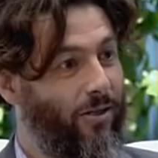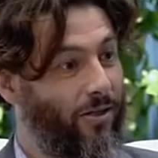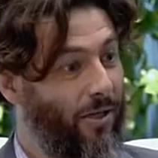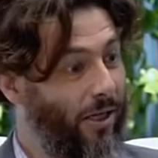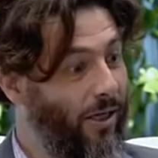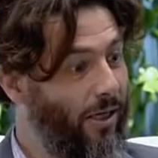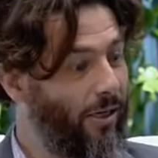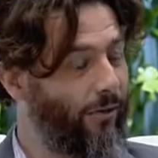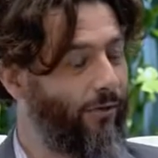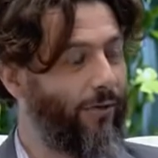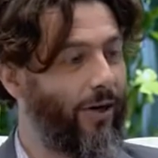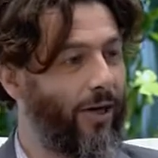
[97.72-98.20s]

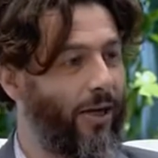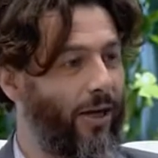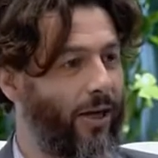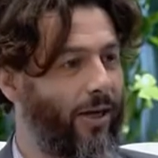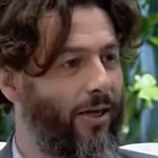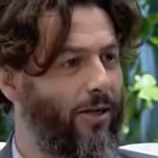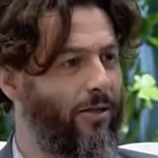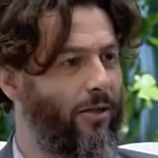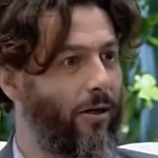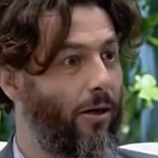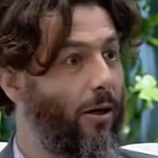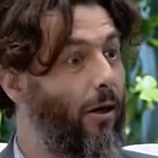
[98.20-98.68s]
suddenly
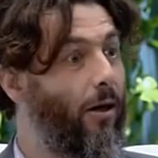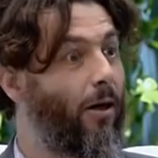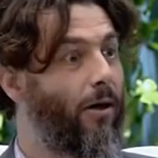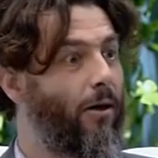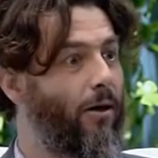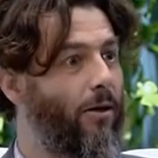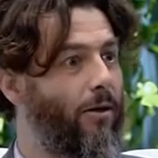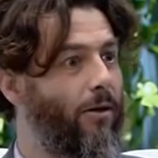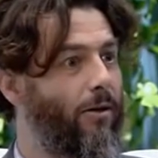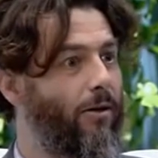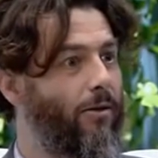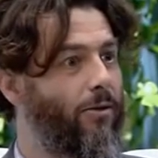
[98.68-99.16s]
realize, oh,
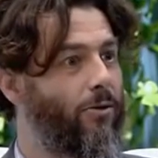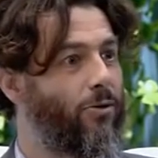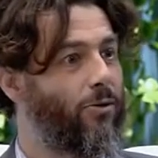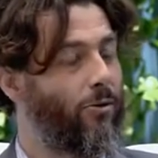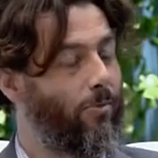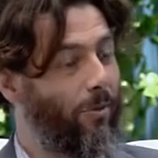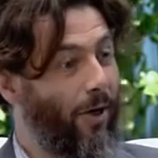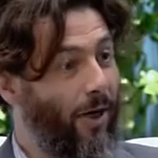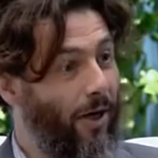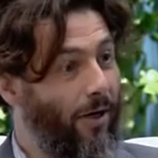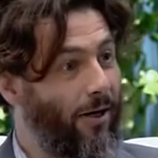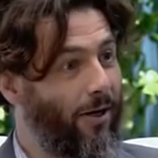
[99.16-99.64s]

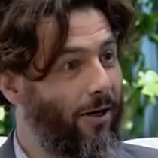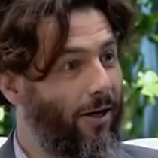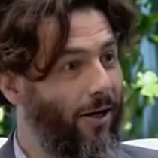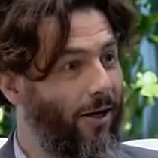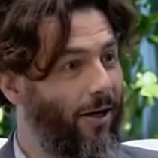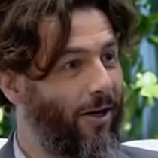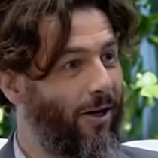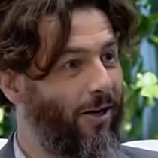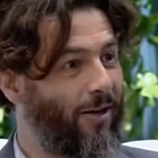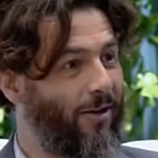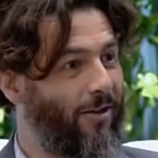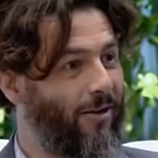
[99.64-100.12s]

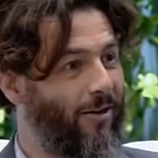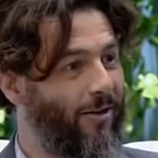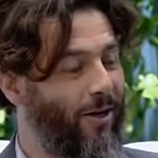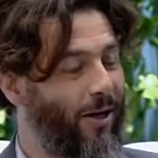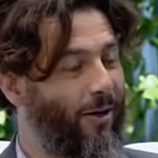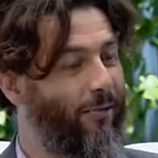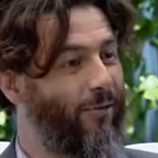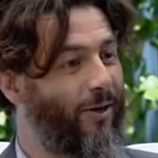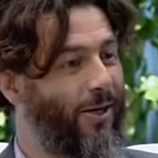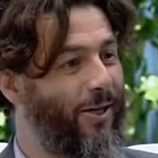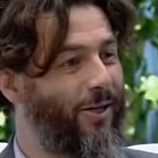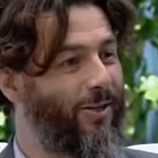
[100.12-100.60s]
subhanallah,
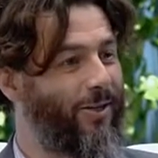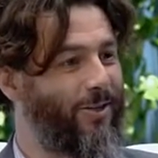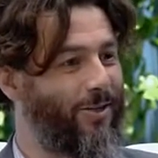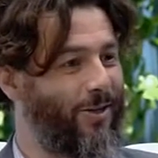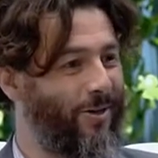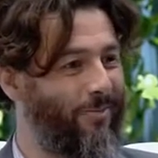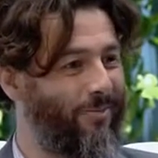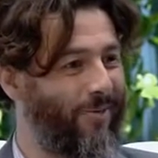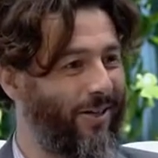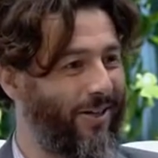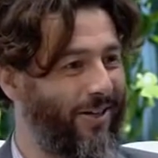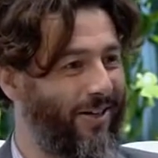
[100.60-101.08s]
I've eaten
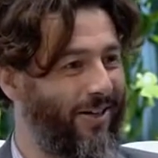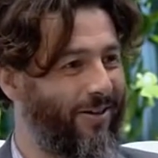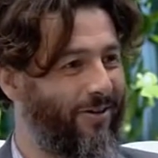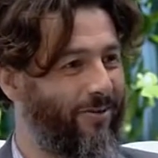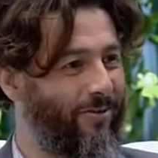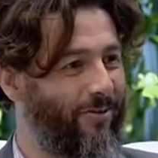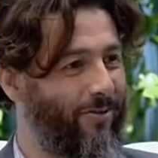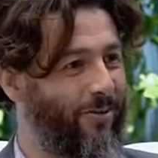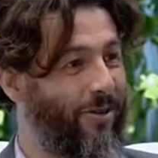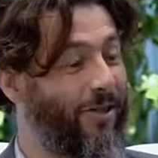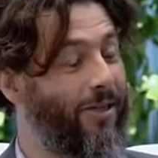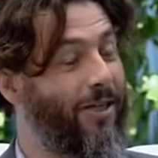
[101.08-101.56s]
something.
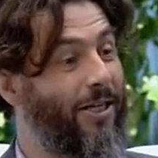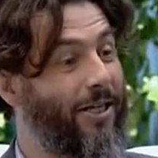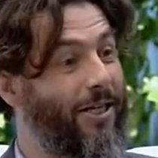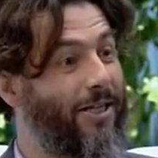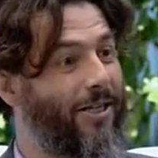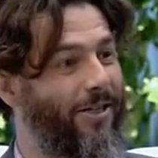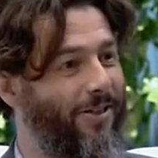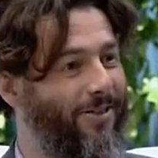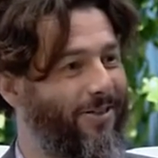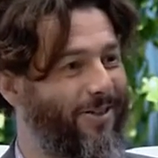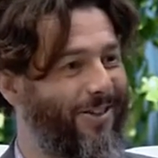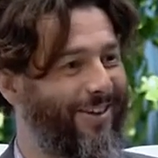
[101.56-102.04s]
What an
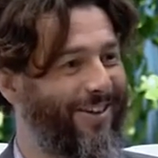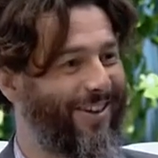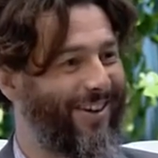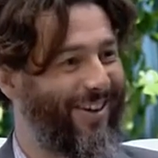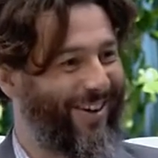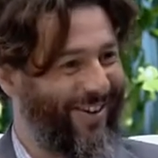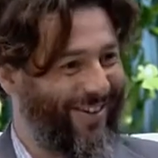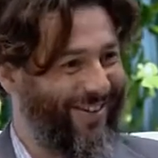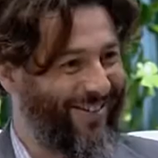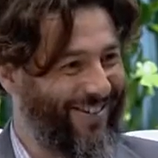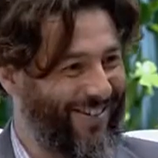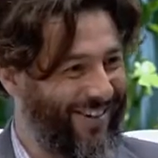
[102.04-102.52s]
idiot.
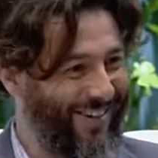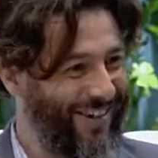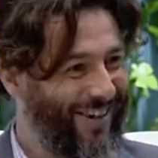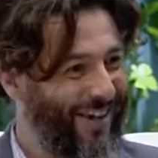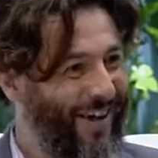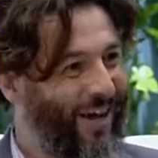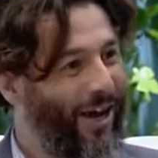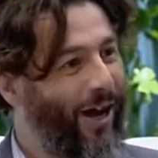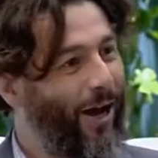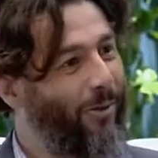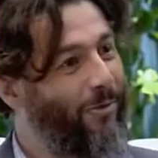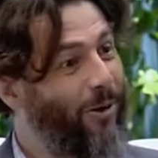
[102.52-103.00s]

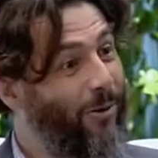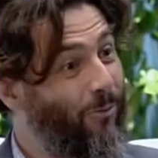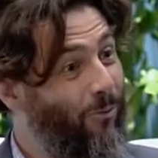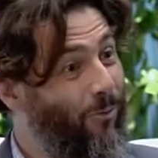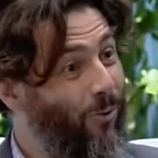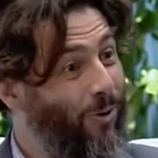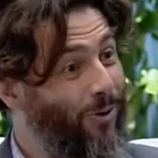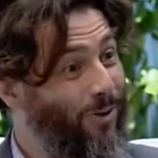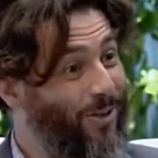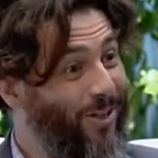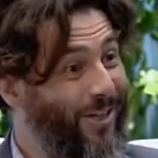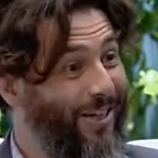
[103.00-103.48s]
I mean,
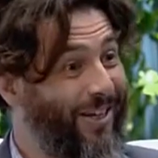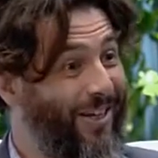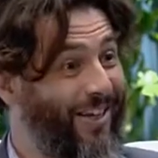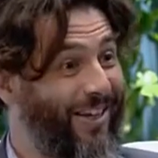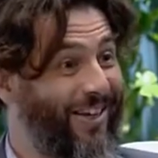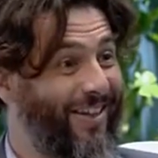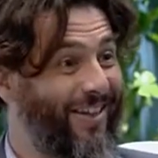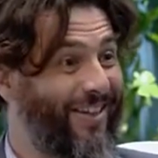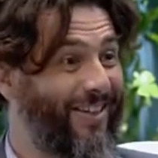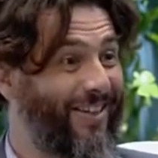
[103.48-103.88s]
what's the...